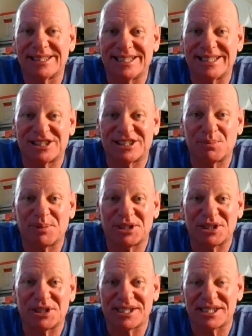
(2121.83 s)
it could be
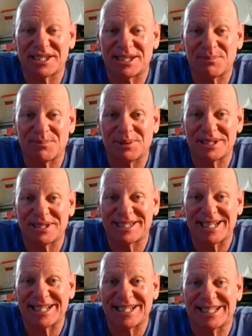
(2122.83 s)
just as simple as
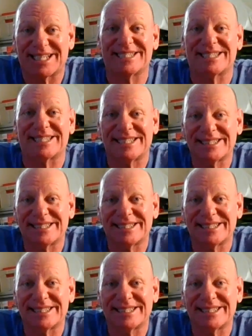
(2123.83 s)
sending a letter